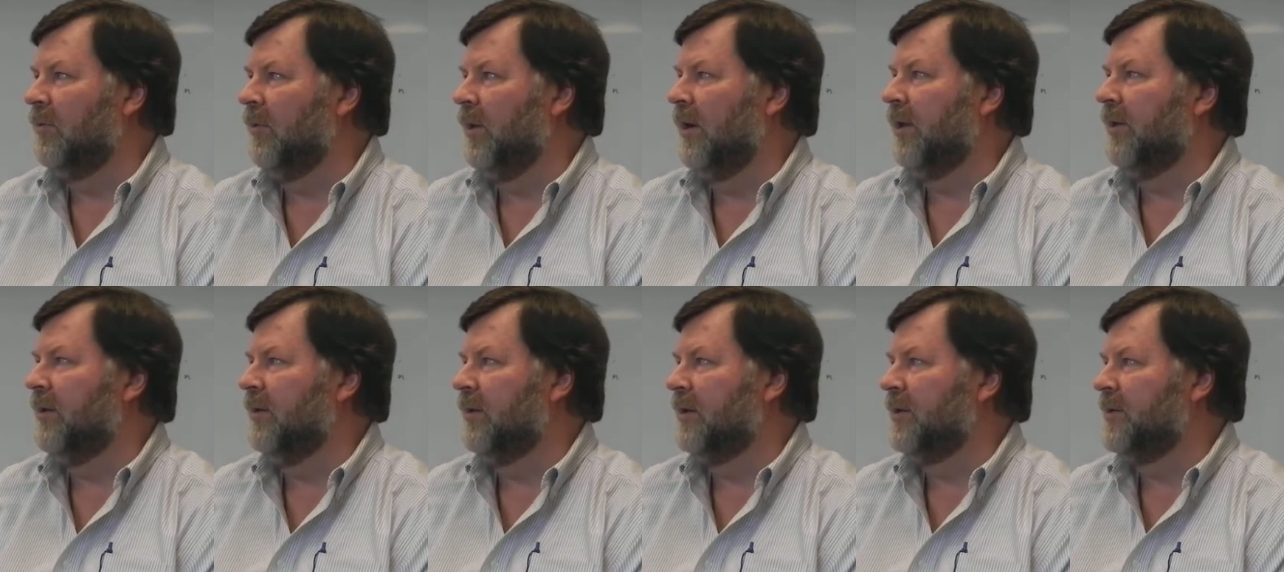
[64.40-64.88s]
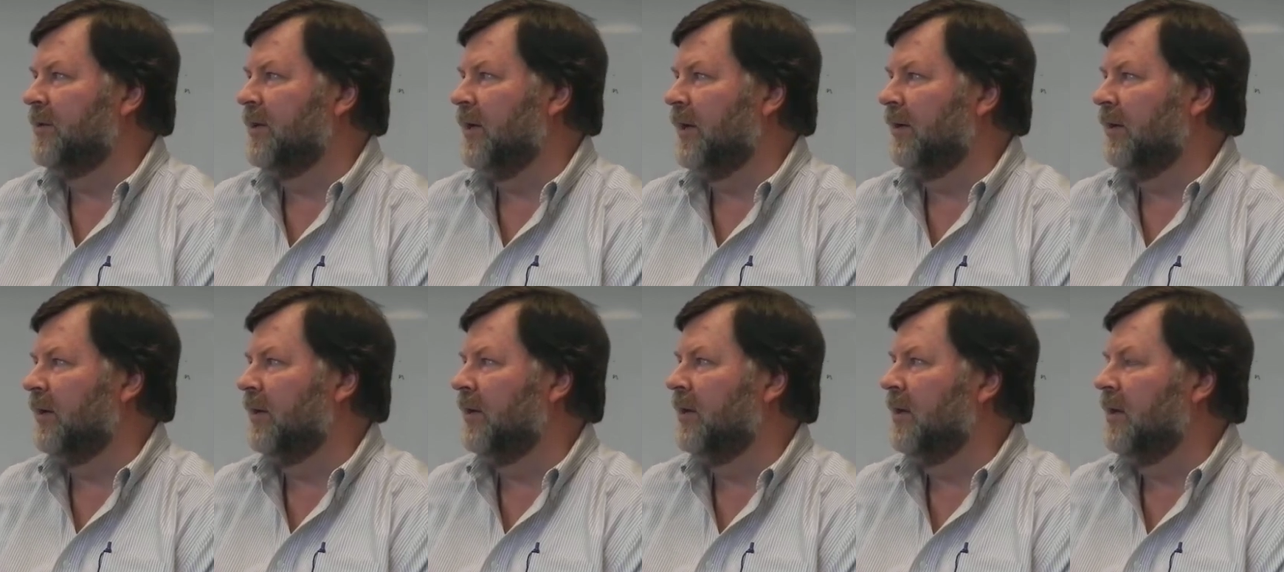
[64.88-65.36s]
weather,
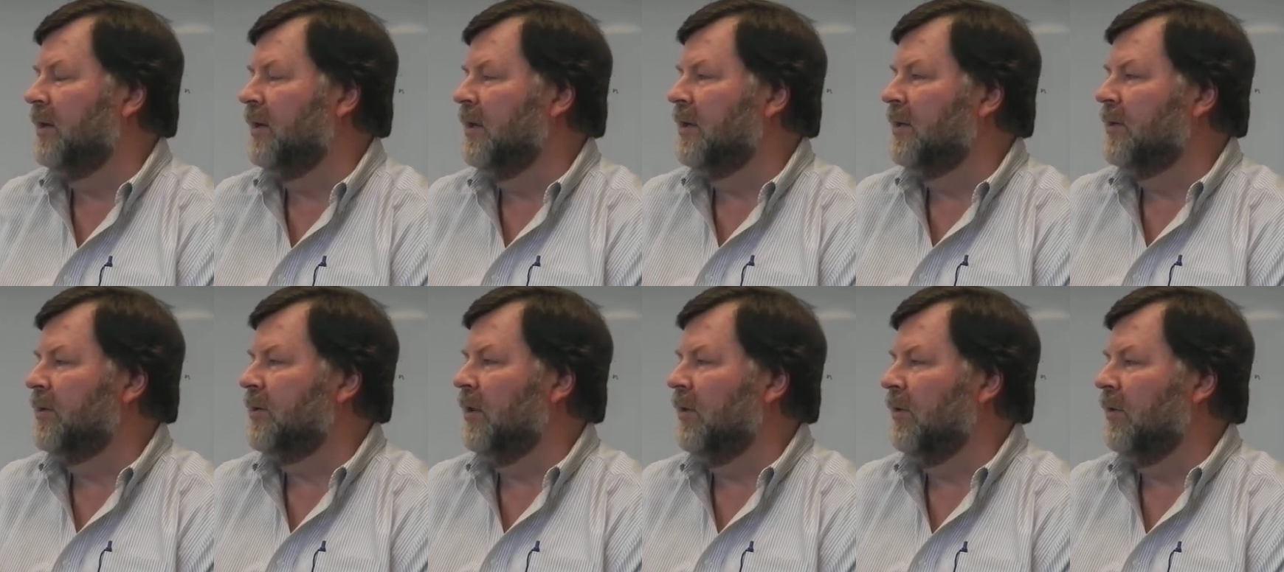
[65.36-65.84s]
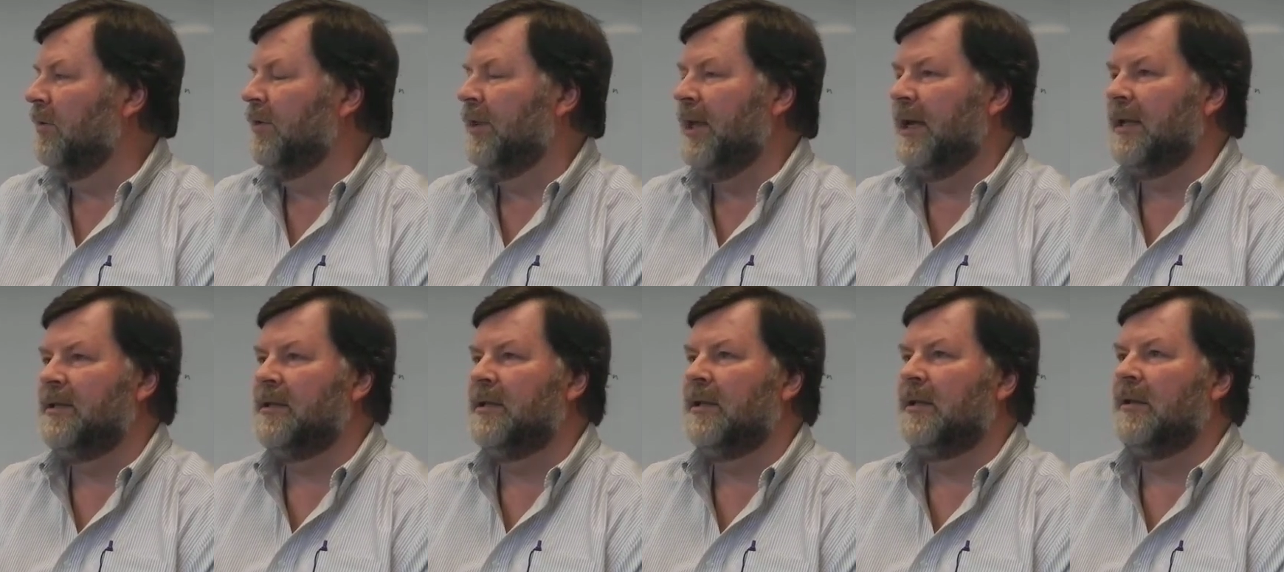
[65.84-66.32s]
etc. So
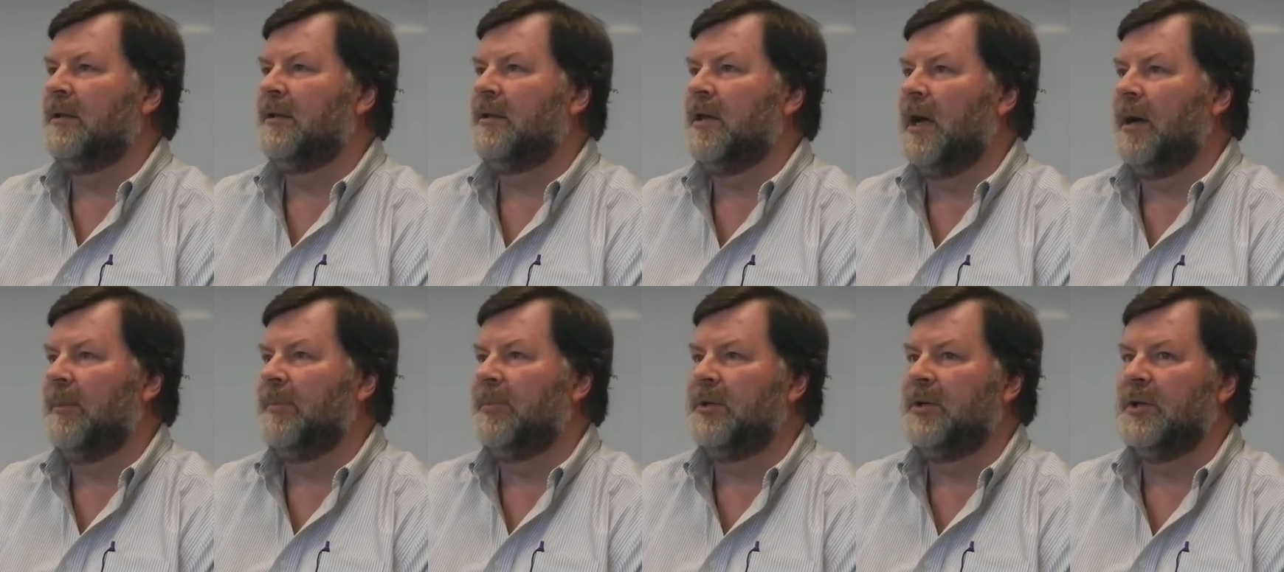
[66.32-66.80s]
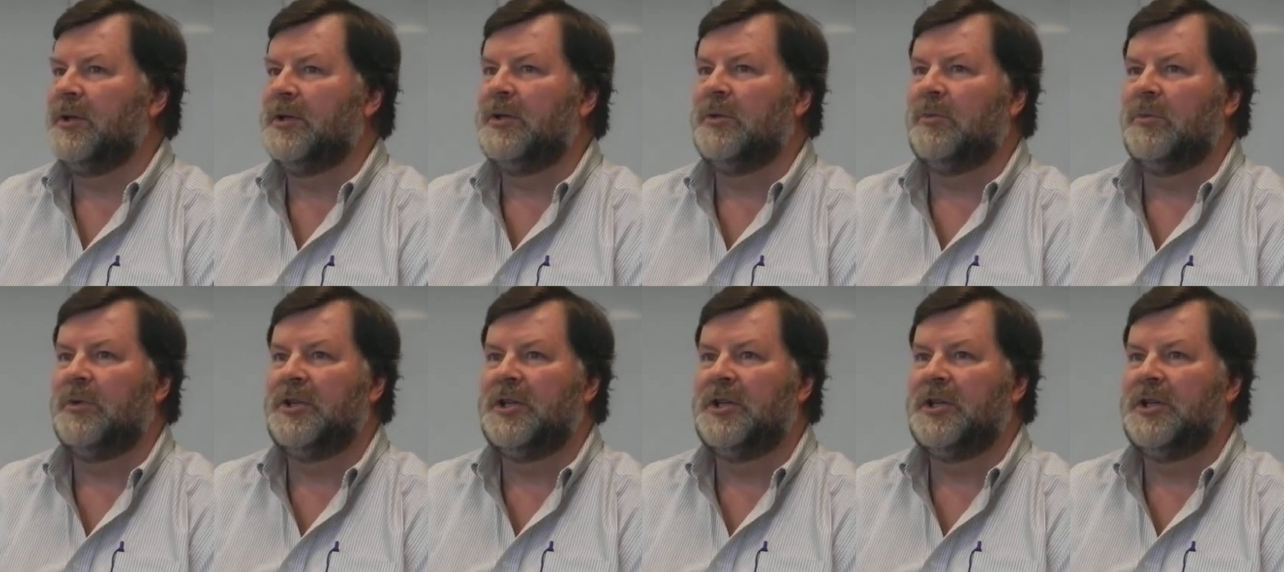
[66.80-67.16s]
that's a little competition.